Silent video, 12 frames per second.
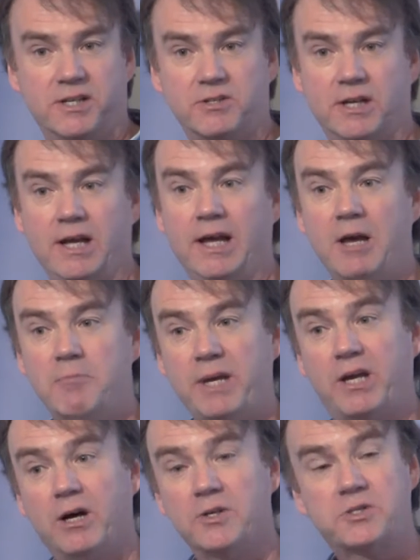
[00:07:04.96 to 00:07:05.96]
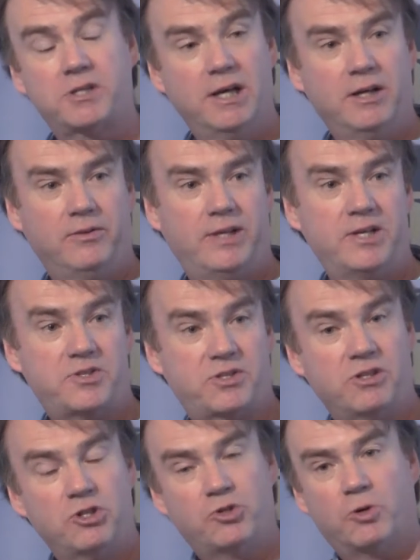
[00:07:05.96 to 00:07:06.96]
that because
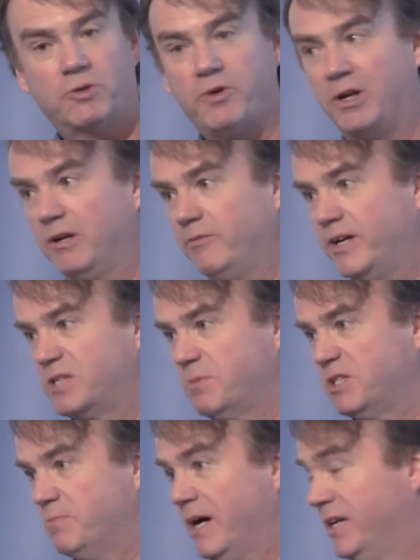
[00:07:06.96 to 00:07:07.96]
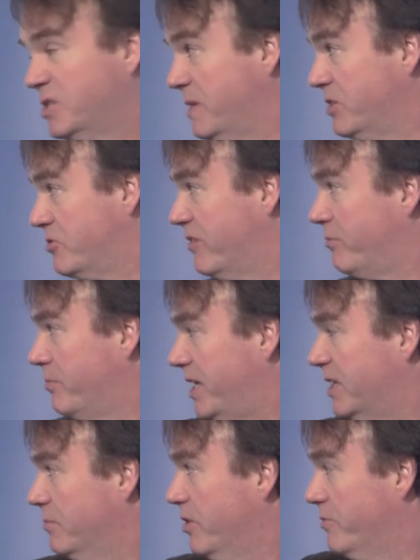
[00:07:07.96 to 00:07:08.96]
this shortfall in investment demand is being driven
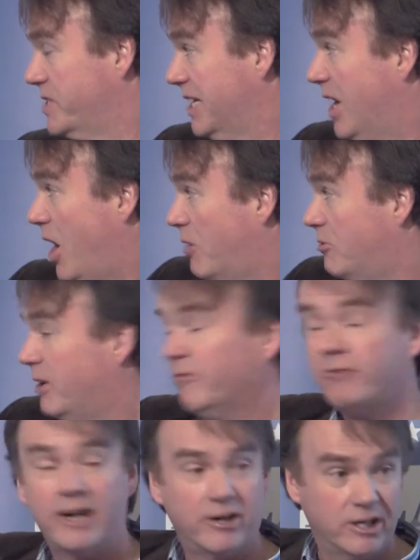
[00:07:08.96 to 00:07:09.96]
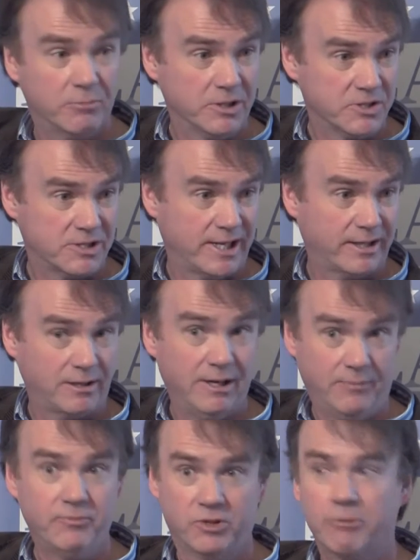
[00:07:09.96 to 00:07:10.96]
by the movement in long run variables like
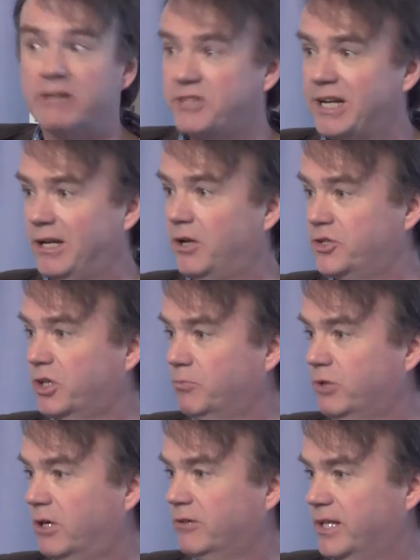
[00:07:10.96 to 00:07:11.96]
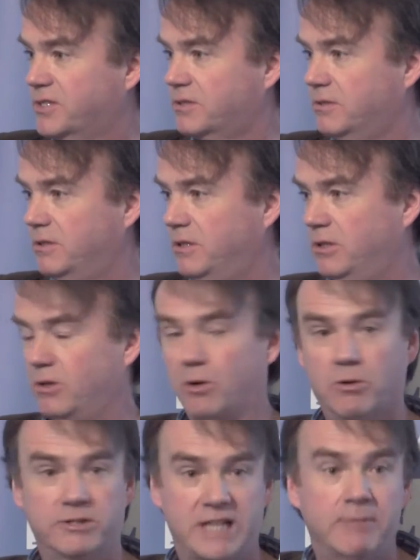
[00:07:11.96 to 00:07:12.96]
the rate of technological progress
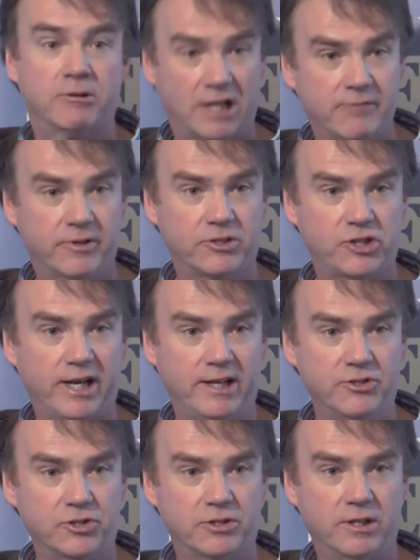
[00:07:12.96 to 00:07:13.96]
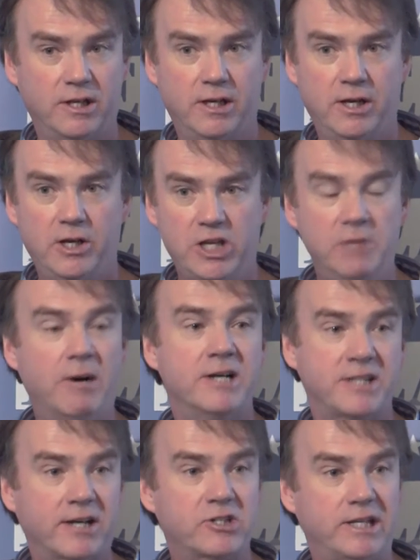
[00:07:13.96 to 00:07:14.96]
or demographic change, you
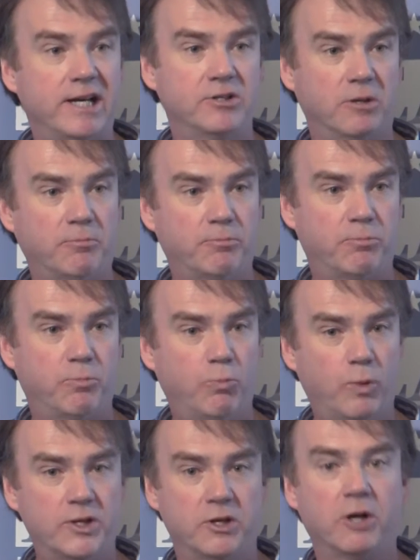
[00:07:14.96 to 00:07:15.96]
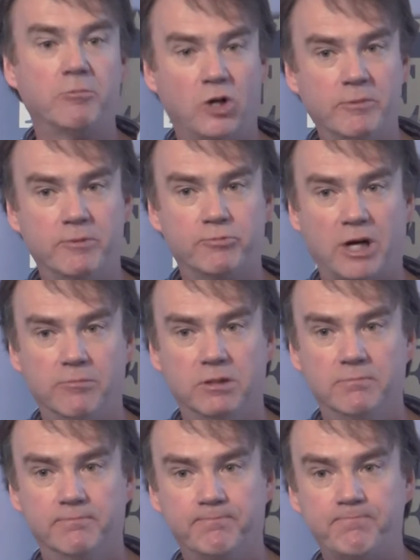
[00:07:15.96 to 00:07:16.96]
might actually end up with an unemployment
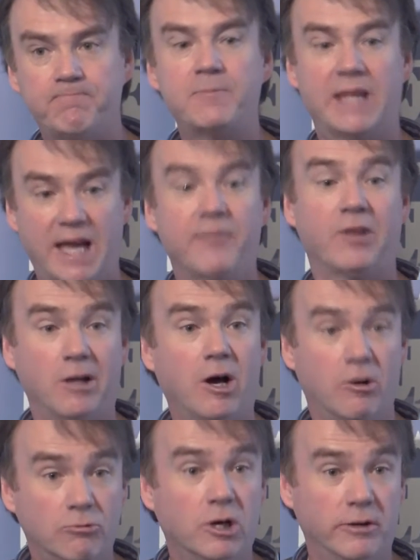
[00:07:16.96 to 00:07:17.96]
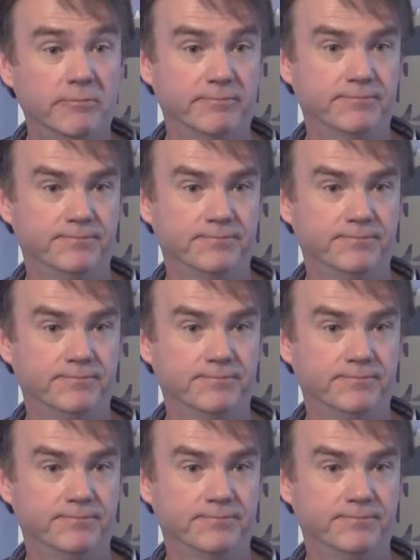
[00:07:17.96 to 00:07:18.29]
problem in the long run.